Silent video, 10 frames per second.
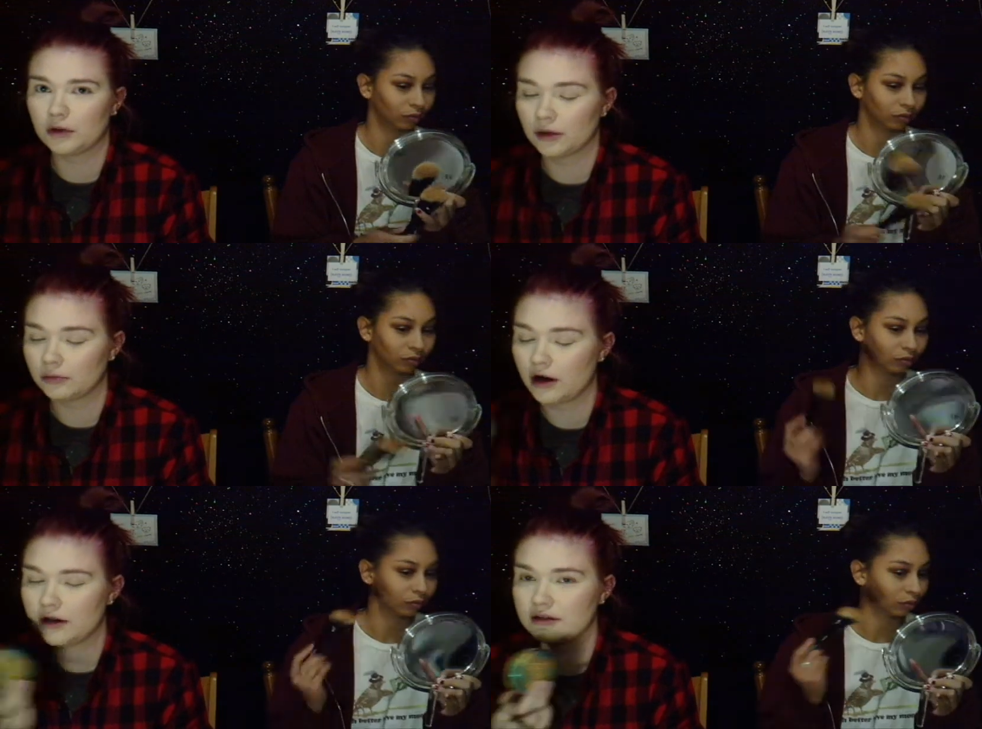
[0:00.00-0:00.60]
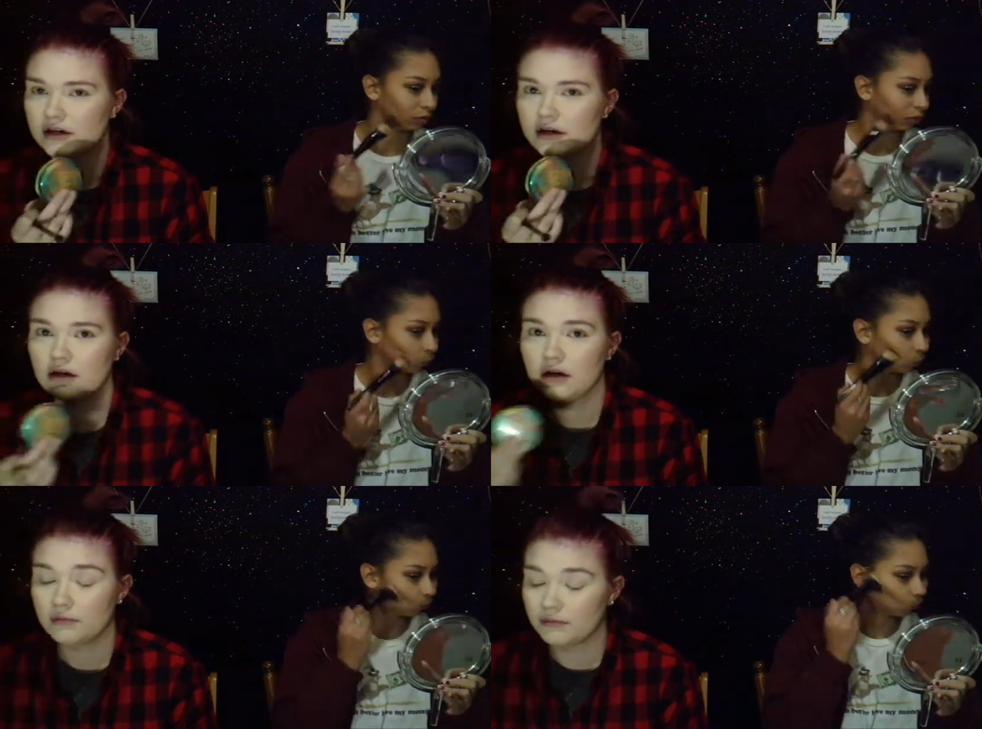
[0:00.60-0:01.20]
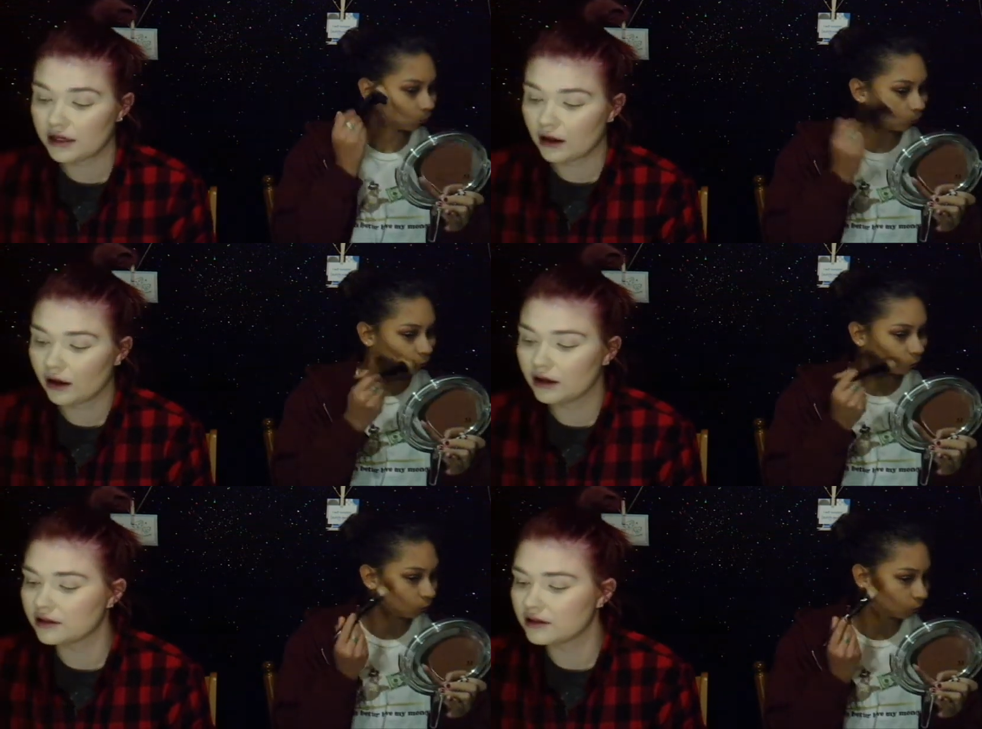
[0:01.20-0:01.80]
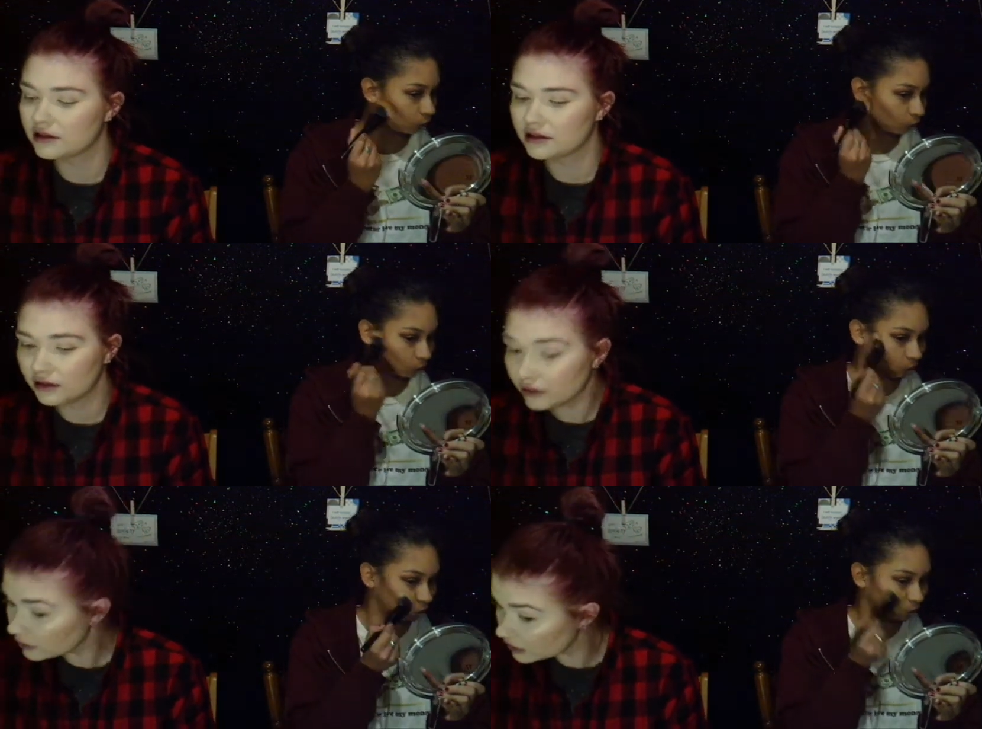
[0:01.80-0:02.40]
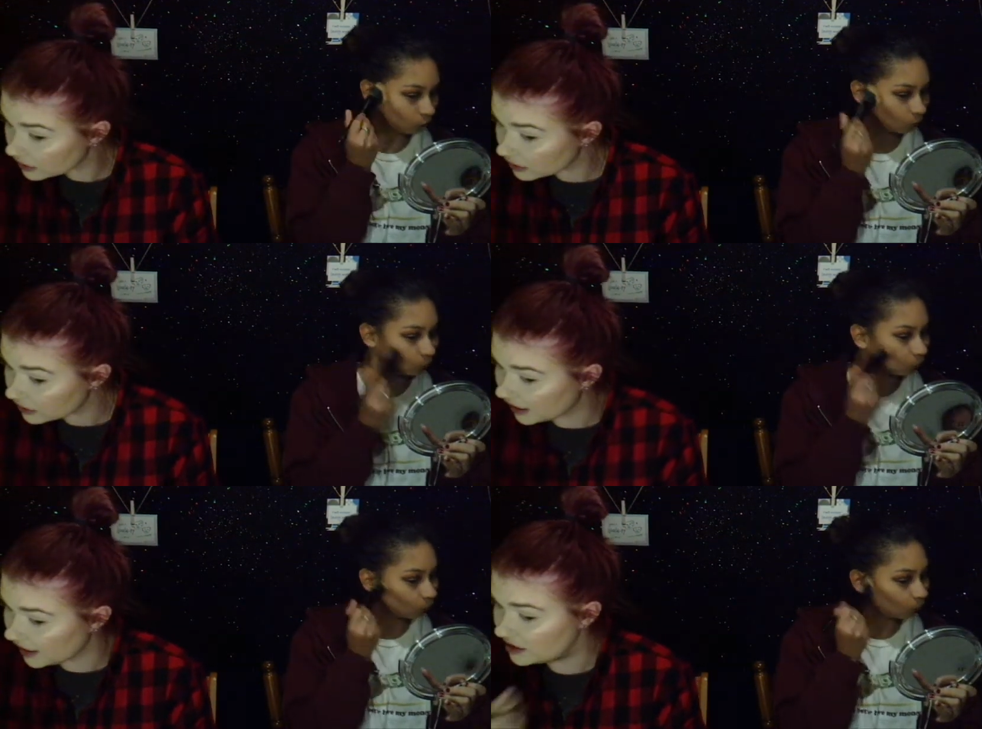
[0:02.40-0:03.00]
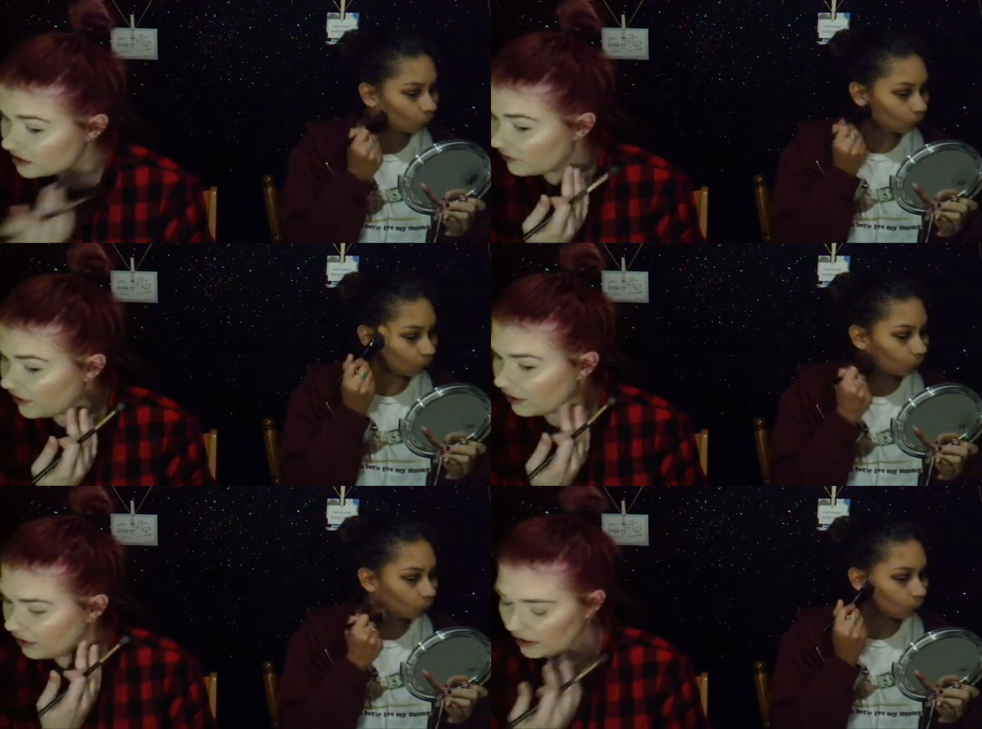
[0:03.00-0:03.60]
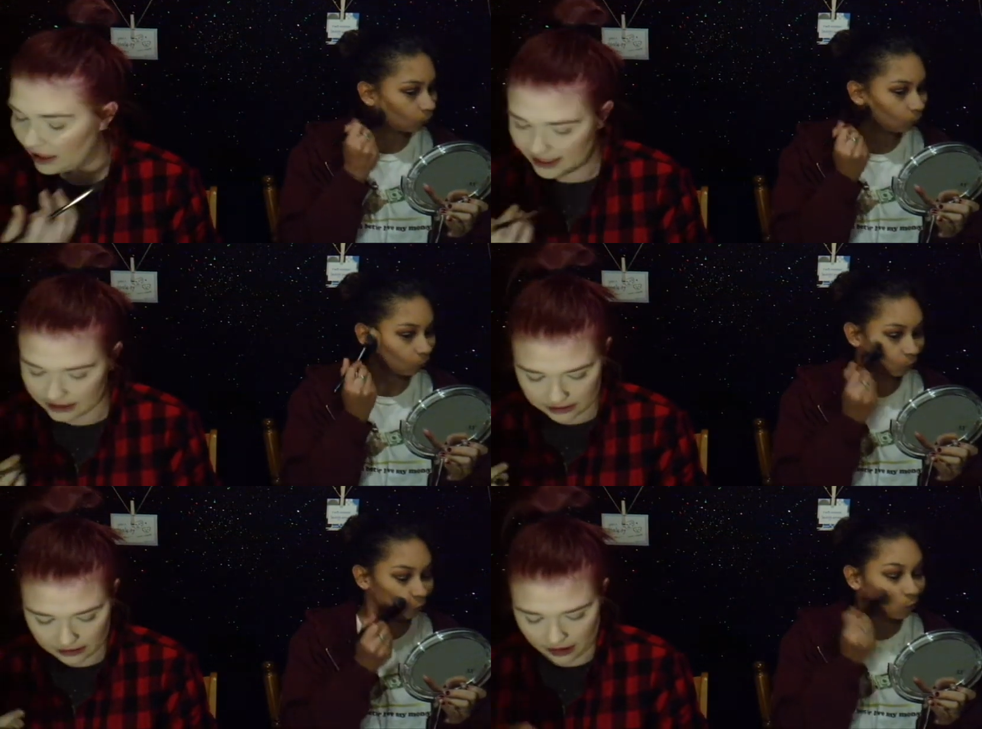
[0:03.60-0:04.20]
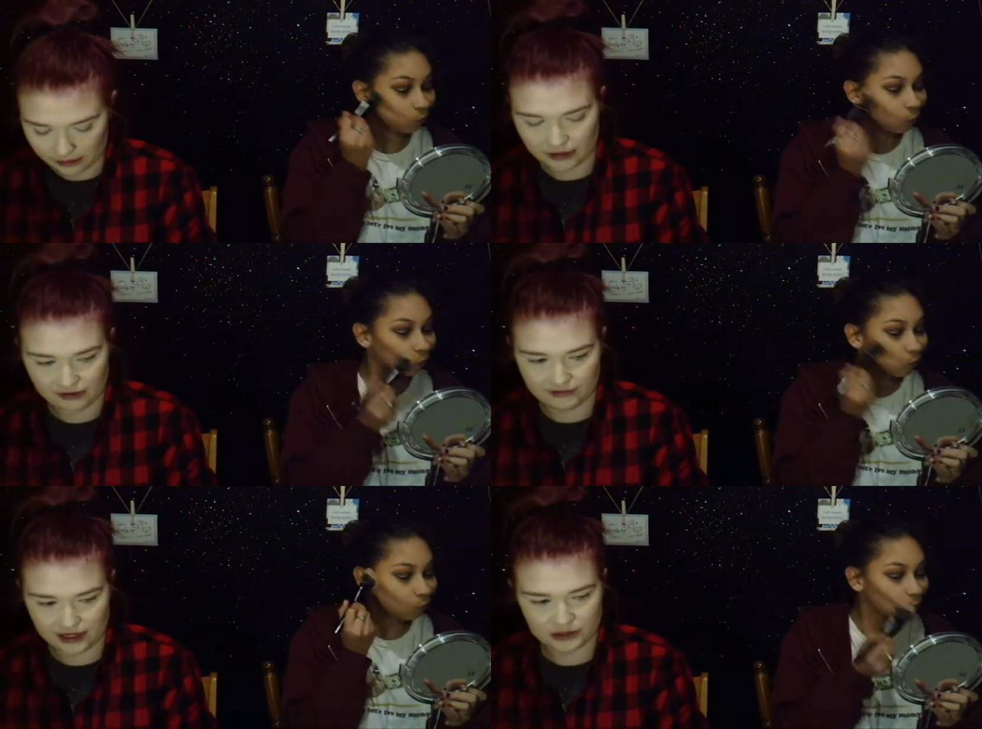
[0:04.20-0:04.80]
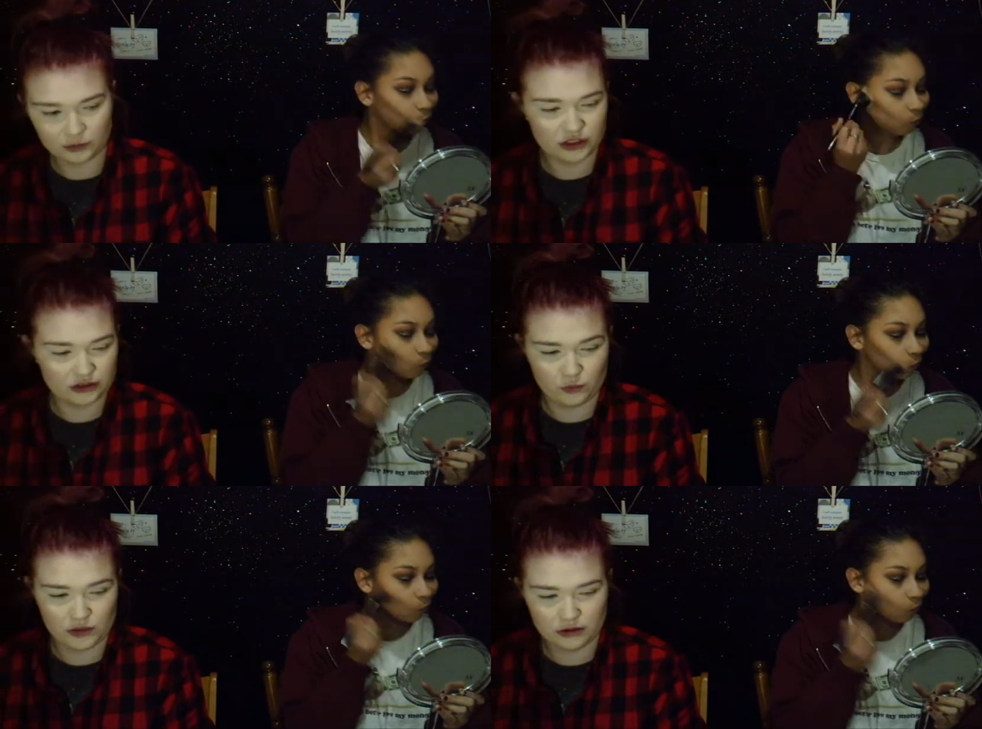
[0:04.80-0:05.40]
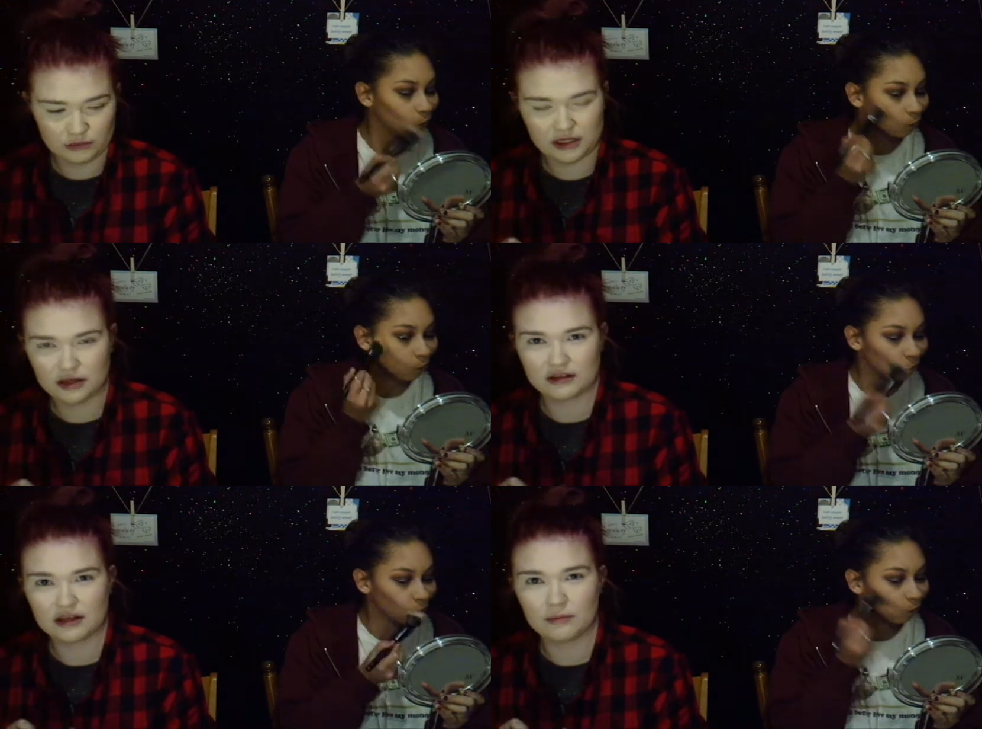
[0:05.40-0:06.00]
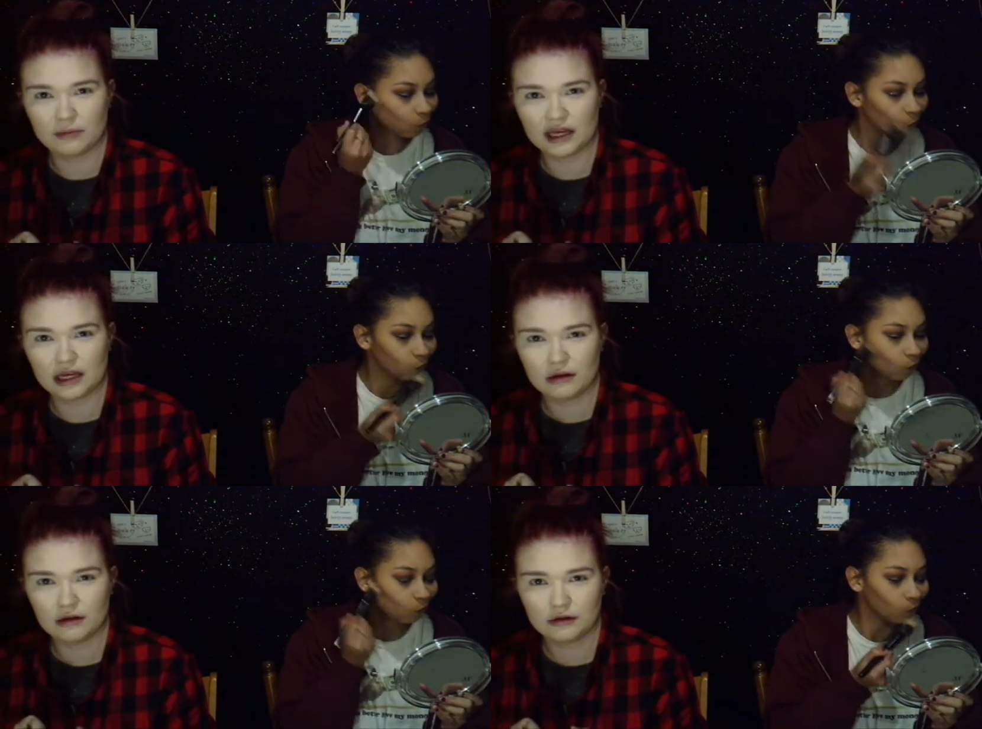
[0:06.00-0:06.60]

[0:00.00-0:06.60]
Speaker 1: Bronzer, because it's very light on my face, which is weird because I'm pale.